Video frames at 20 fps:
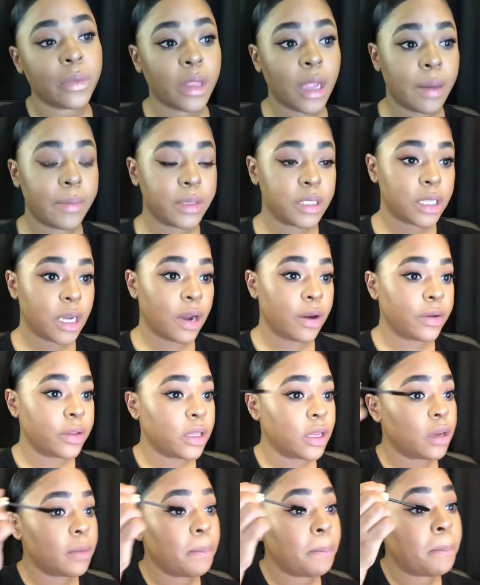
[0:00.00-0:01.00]
That mascara would
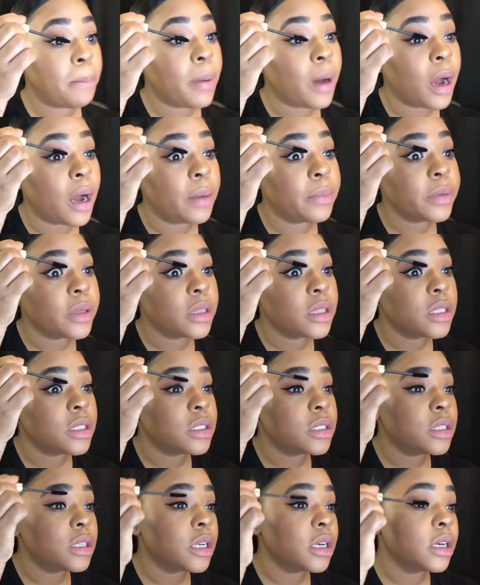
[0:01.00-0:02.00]
look bomb with
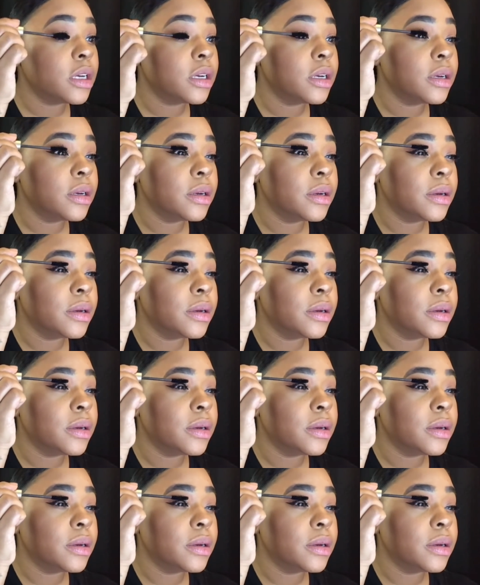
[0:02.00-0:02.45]
this look.